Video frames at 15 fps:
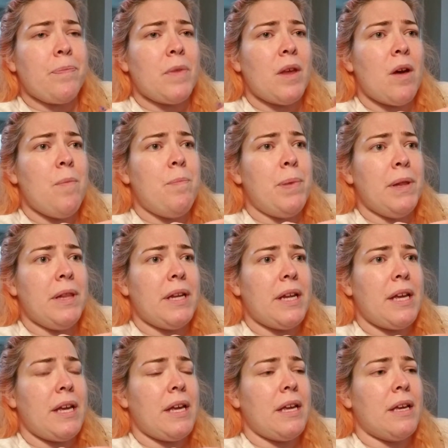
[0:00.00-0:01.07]

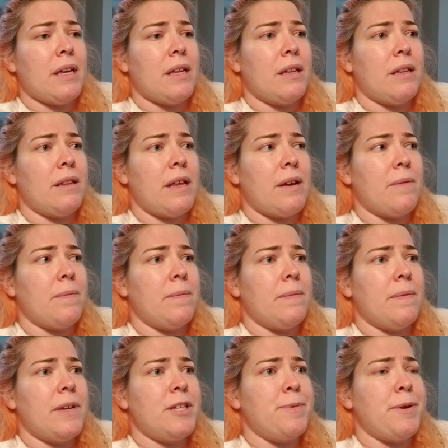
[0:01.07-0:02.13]
ability, like
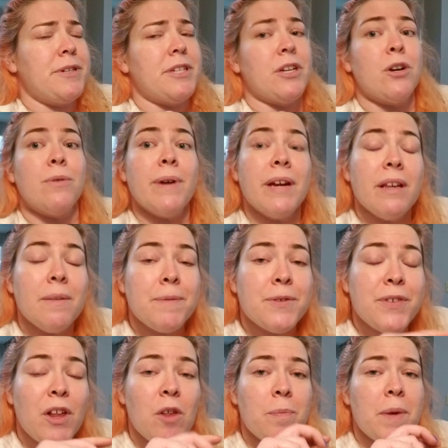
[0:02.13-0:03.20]
experience in curriculum
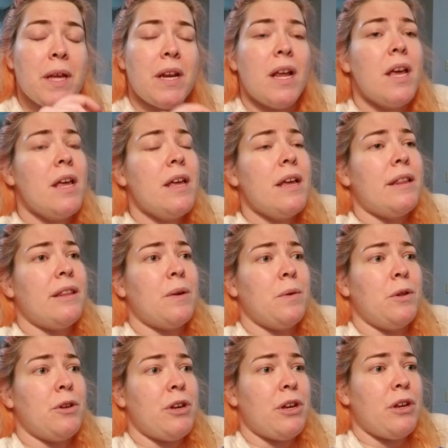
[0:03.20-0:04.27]
development. They were
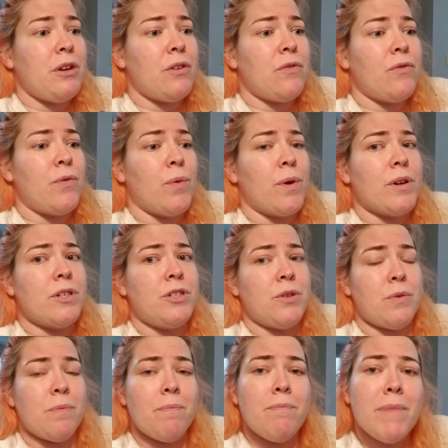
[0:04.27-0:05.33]
looking for
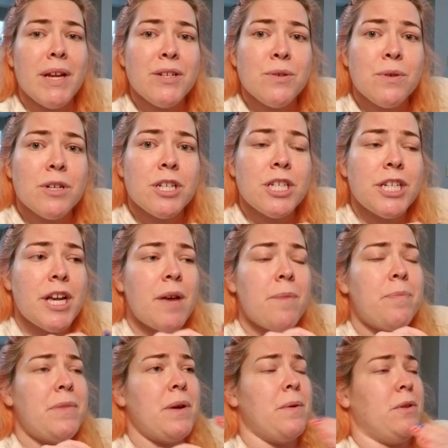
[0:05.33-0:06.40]
student mentorship.
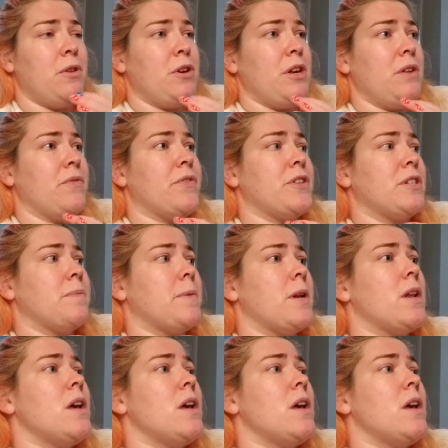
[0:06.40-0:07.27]
They were looking for someone,